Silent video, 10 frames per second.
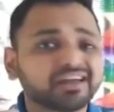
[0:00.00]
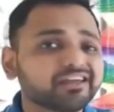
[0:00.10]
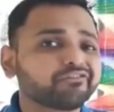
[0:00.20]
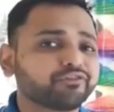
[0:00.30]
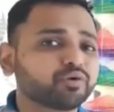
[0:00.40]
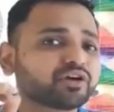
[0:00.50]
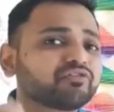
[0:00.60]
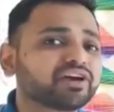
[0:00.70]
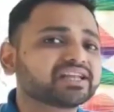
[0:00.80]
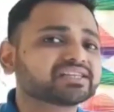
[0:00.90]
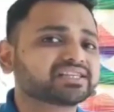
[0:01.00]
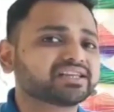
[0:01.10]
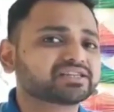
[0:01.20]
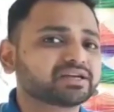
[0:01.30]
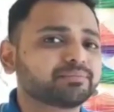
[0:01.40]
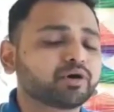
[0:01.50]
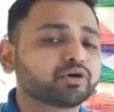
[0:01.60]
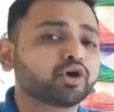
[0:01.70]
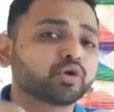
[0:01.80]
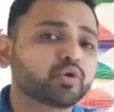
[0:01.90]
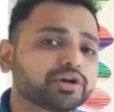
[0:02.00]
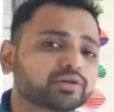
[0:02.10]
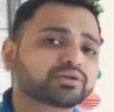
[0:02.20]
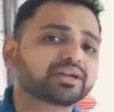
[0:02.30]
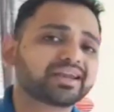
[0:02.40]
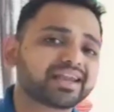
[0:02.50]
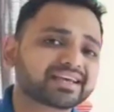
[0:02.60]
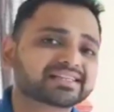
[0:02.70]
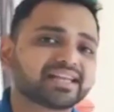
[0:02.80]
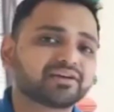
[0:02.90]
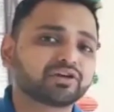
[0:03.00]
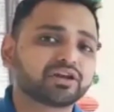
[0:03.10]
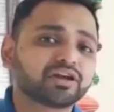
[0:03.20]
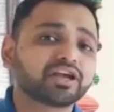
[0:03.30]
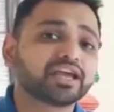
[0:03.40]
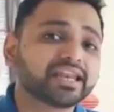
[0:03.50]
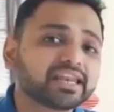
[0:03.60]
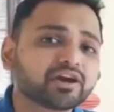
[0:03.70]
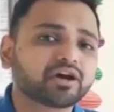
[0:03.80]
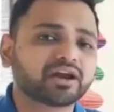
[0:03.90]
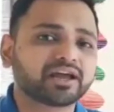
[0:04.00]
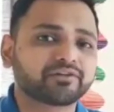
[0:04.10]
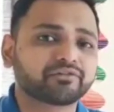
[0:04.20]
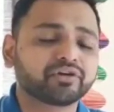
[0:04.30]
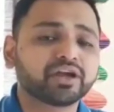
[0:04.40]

If you are very serious about going to the next level in your life,